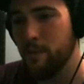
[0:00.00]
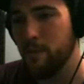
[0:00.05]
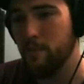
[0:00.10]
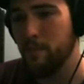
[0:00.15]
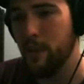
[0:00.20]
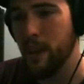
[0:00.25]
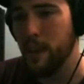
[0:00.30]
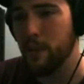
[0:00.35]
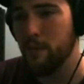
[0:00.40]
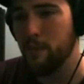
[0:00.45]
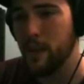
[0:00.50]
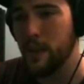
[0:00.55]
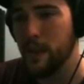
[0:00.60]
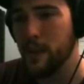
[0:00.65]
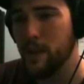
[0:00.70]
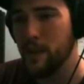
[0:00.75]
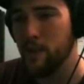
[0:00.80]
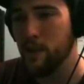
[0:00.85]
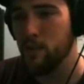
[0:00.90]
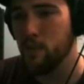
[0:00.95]
Make me
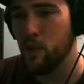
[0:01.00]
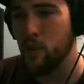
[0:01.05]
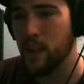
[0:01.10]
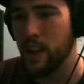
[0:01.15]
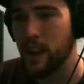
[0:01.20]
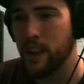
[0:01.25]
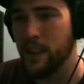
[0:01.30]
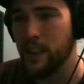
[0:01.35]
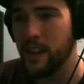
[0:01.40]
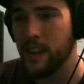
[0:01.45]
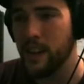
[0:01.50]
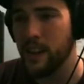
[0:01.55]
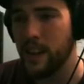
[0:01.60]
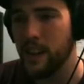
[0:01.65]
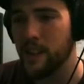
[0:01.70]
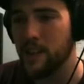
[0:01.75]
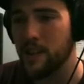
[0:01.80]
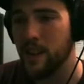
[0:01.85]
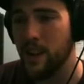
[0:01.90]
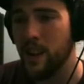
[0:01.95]
a little more likely to
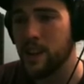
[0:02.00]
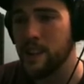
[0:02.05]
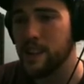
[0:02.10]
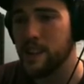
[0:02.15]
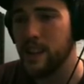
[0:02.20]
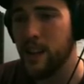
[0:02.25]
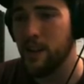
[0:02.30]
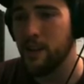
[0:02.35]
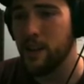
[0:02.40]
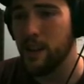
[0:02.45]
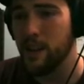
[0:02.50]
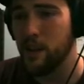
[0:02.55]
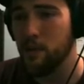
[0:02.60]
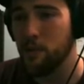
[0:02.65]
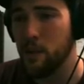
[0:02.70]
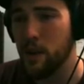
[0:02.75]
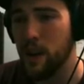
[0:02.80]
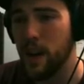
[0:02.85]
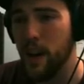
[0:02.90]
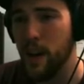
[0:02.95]
get lost down
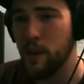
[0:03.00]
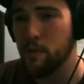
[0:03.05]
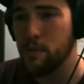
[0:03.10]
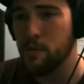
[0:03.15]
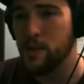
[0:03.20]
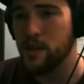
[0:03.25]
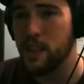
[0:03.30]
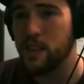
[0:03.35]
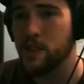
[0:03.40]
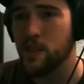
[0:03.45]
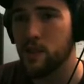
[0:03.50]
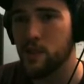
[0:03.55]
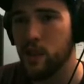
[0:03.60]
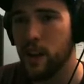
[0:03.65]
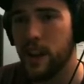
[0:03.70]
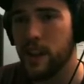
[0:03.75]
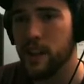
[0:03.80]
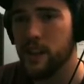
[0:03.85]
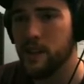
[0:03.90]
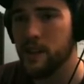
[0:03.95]
here perhaps. That's
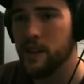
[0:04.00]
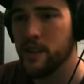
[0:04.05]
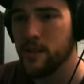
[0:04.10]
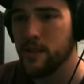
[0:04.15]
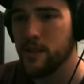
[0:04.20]
great.